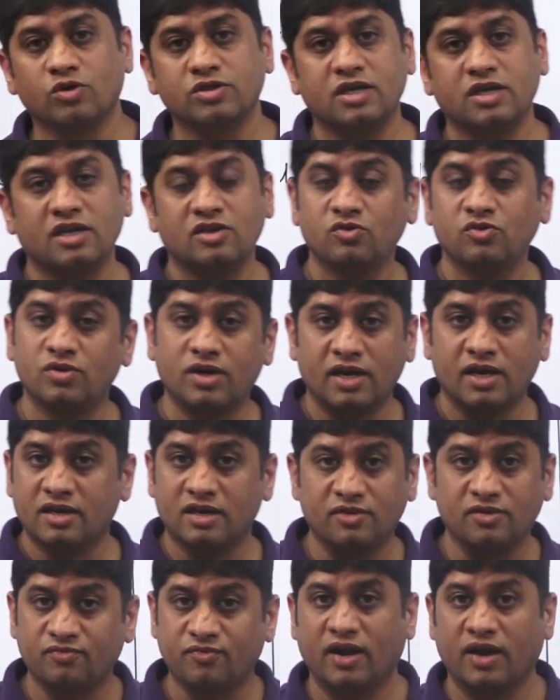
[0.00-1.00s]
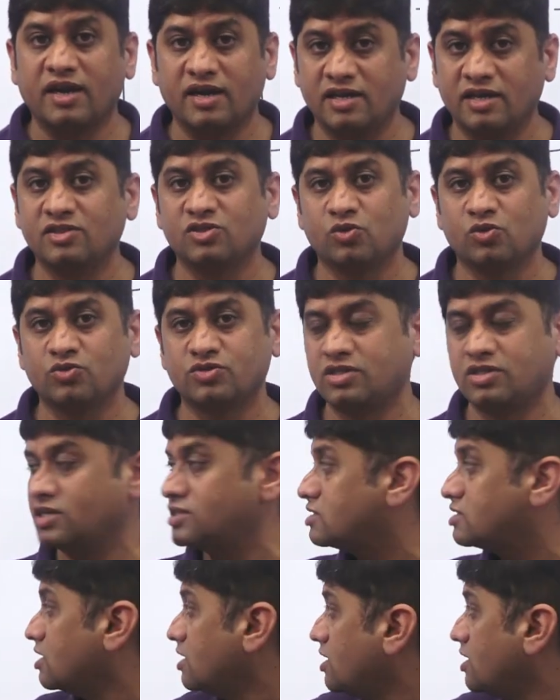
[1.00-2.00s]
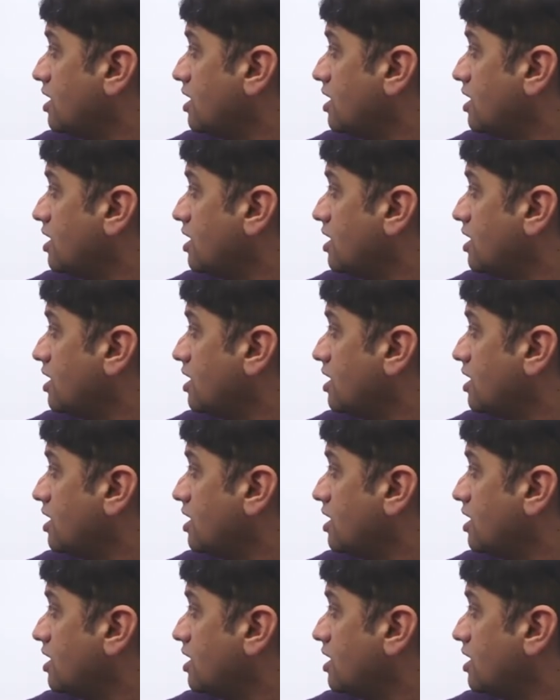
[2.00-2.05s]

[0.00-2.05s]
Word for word: there you get refined in those things